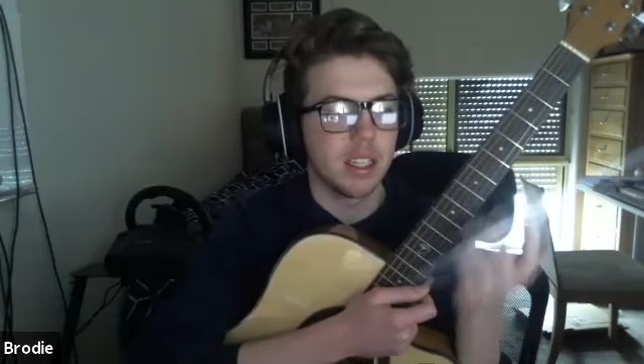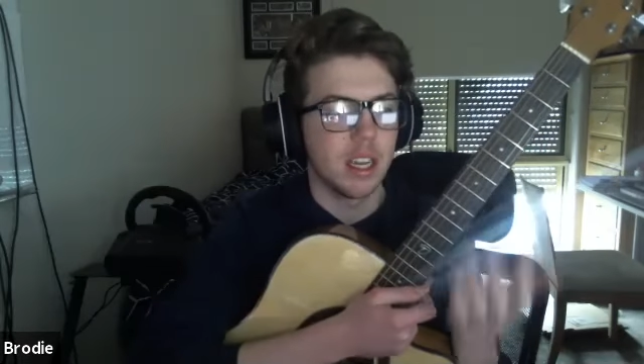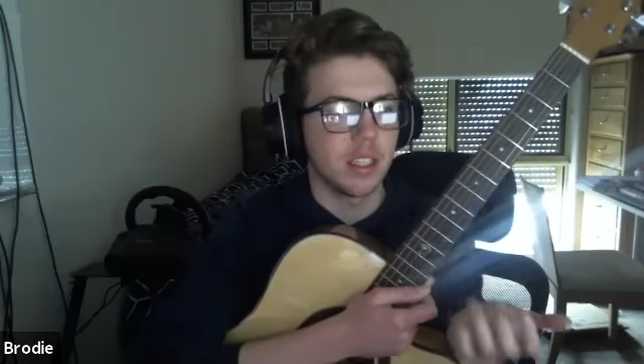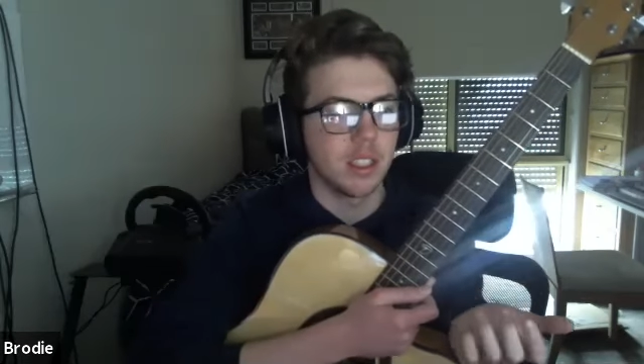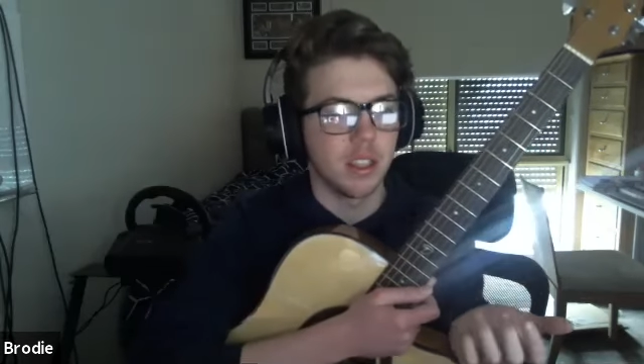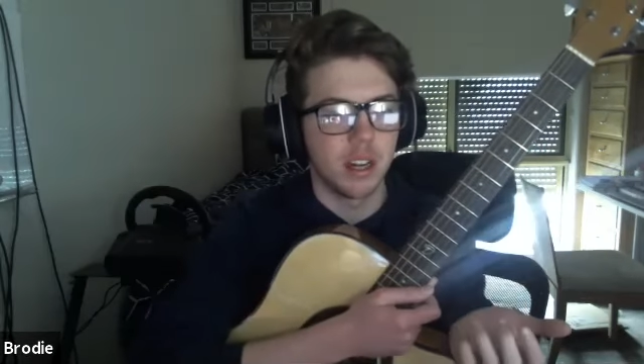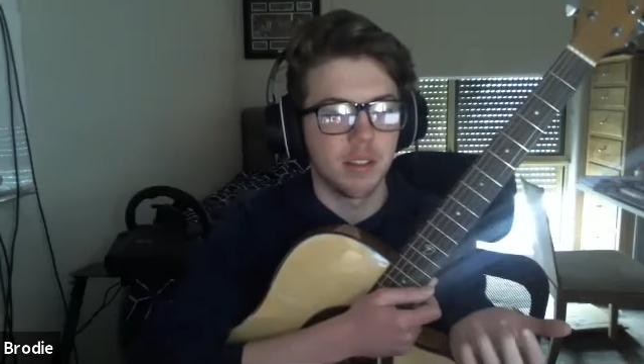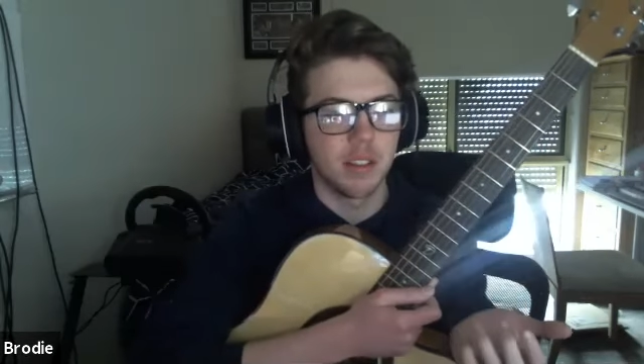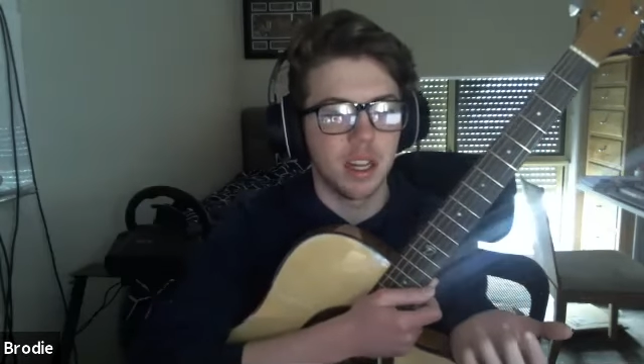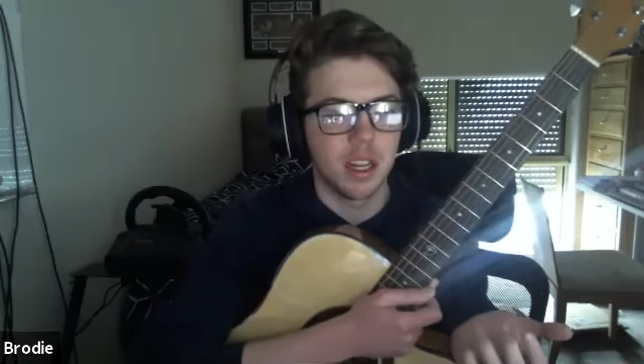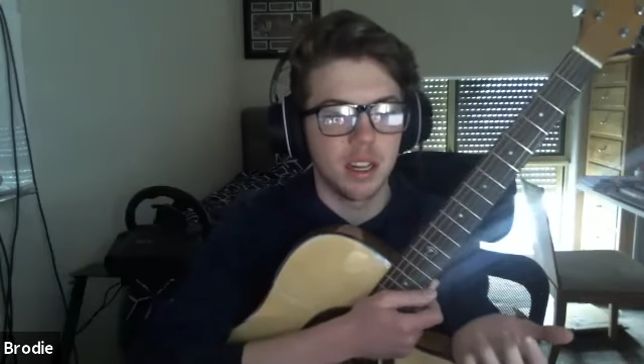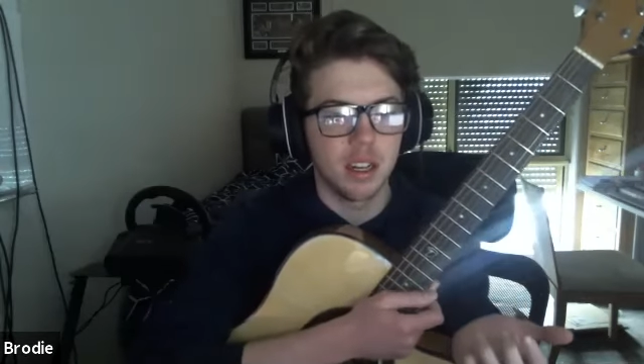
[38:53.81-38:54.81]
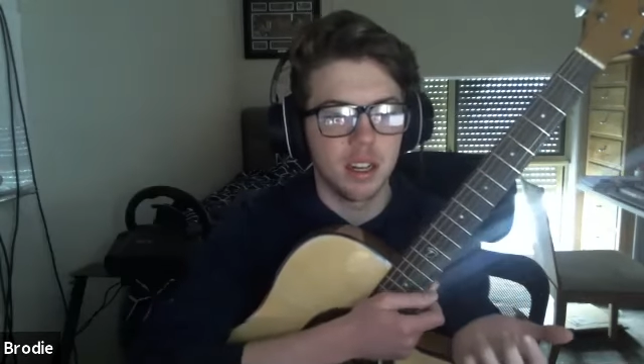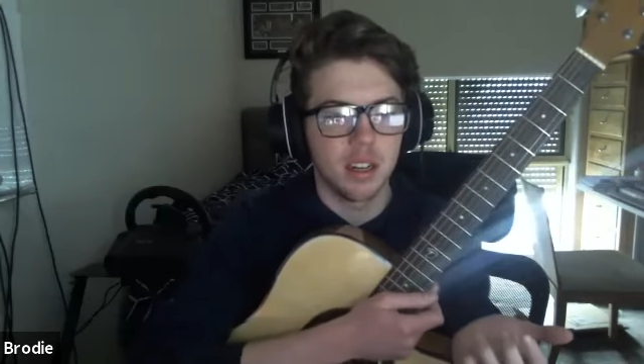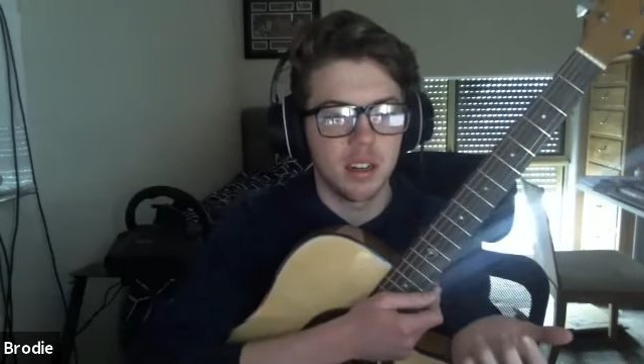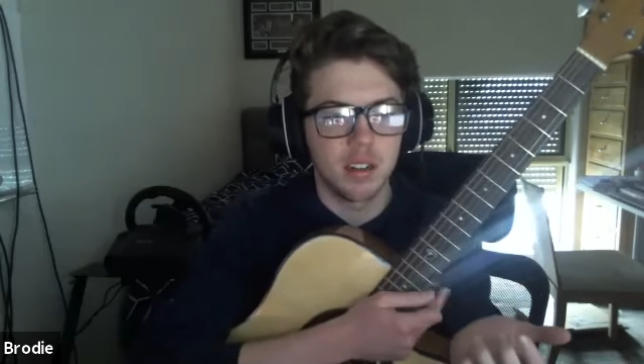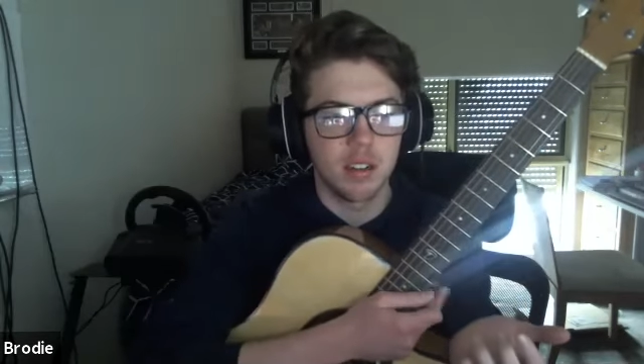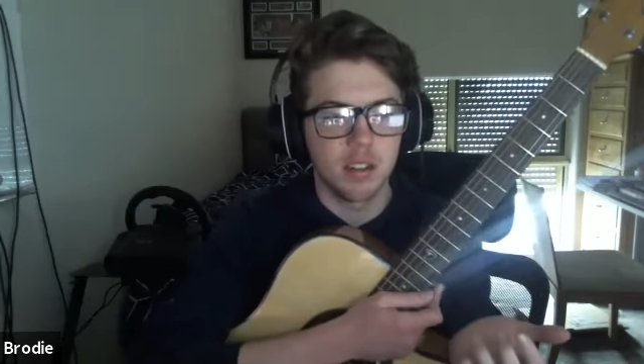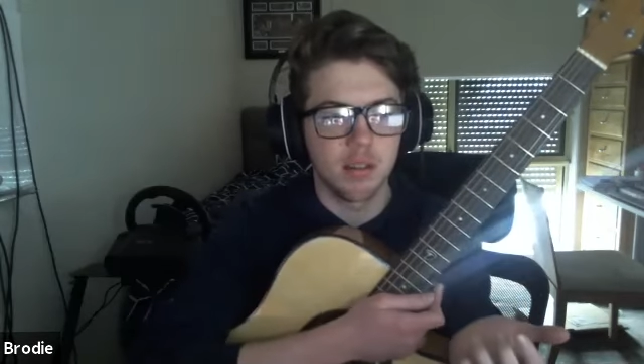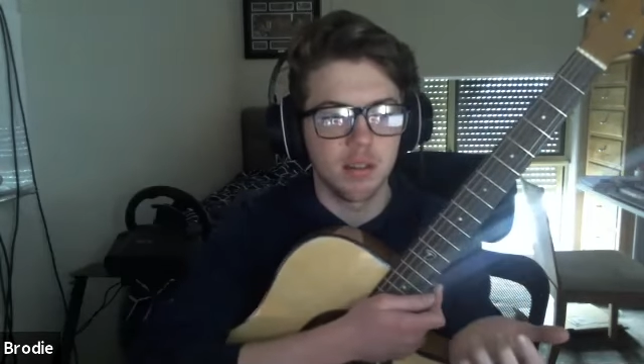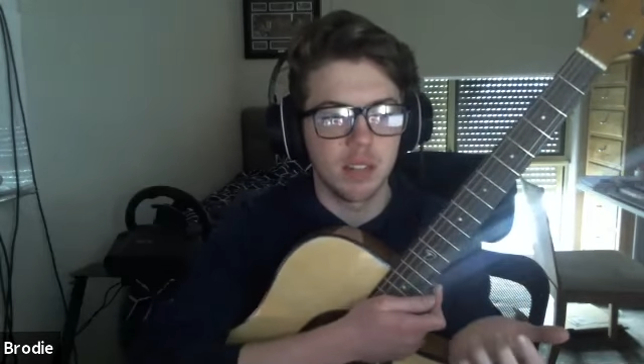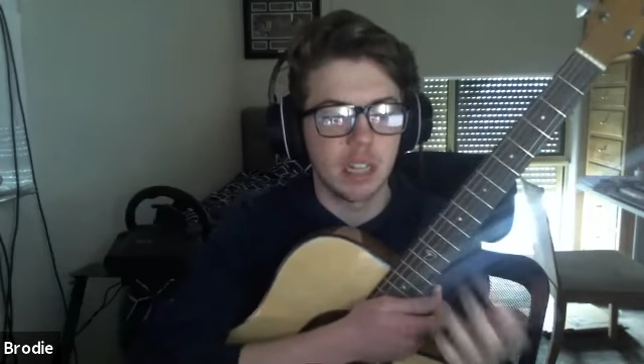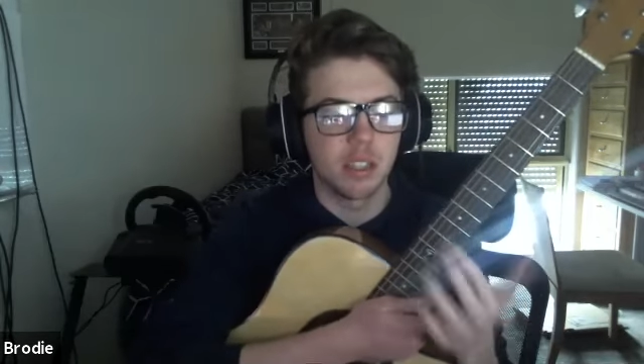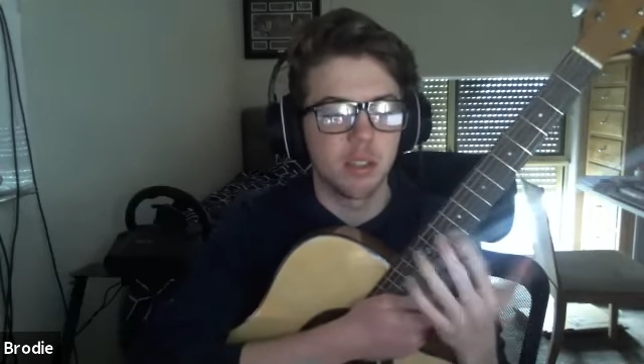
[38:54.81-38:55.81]
outside of that
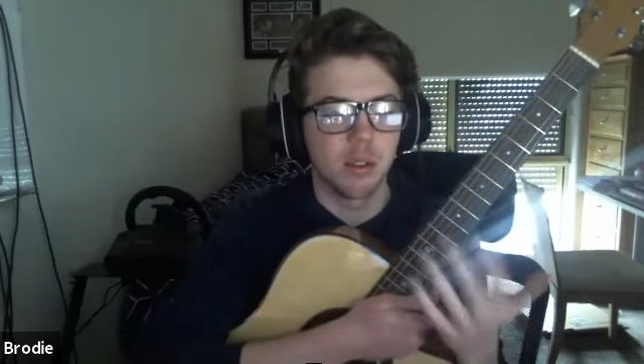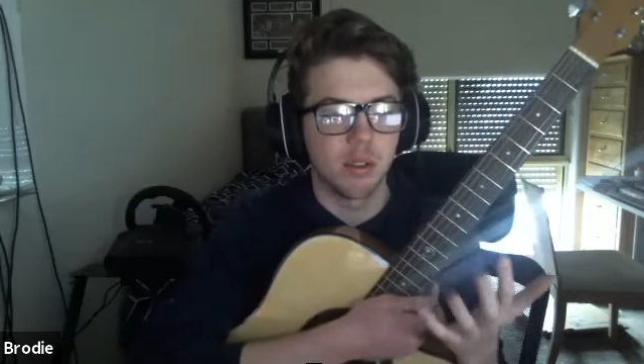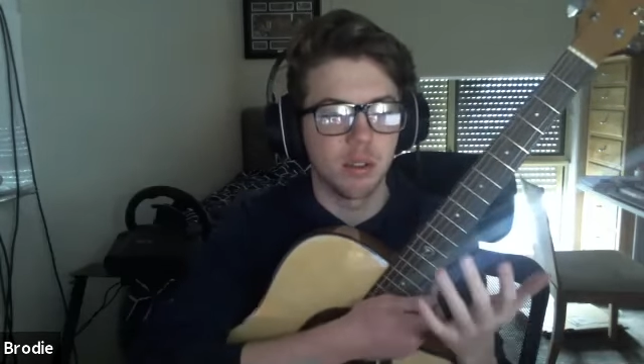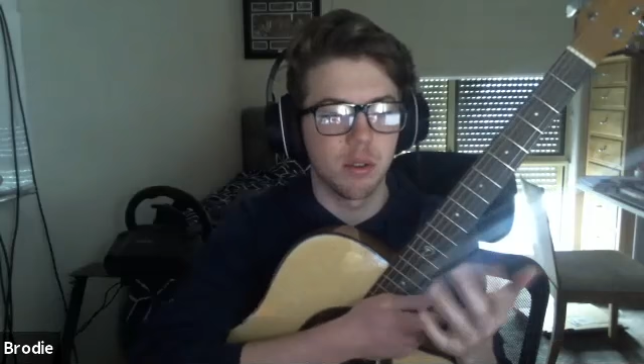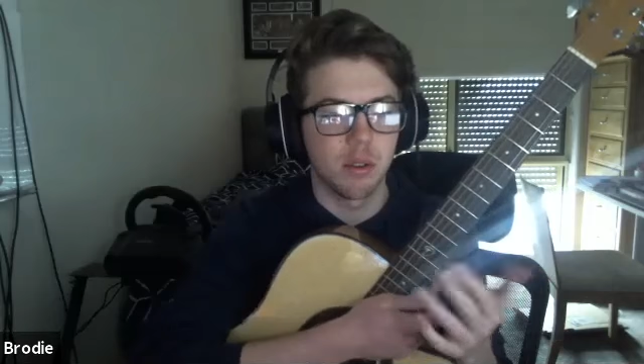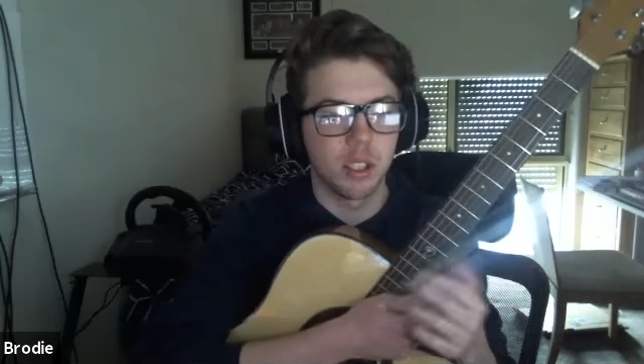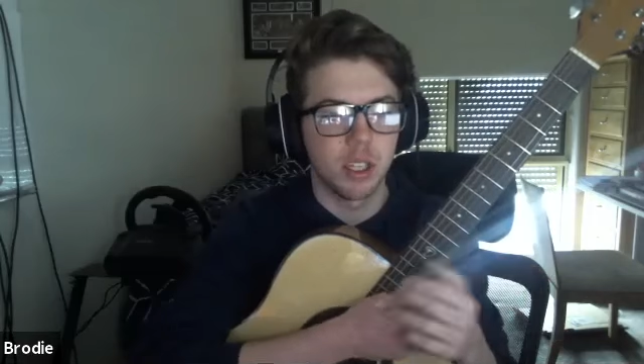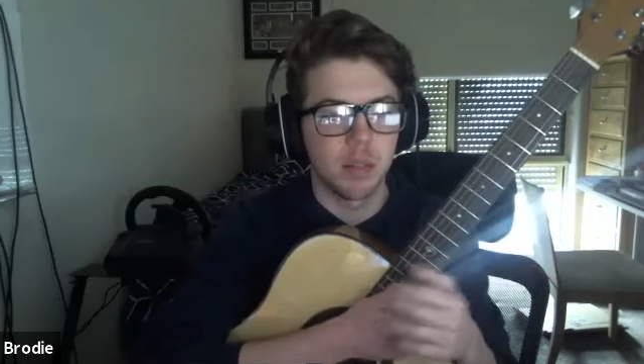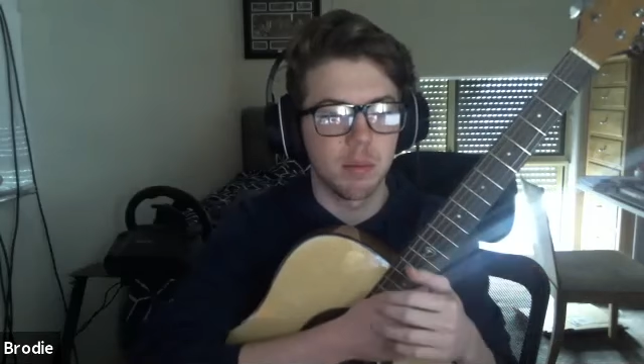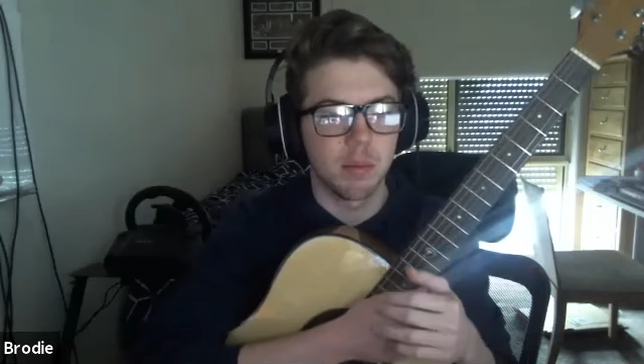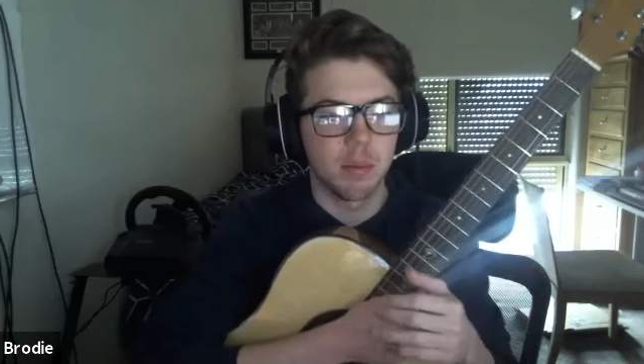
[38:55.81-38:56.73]
sort of chord shape.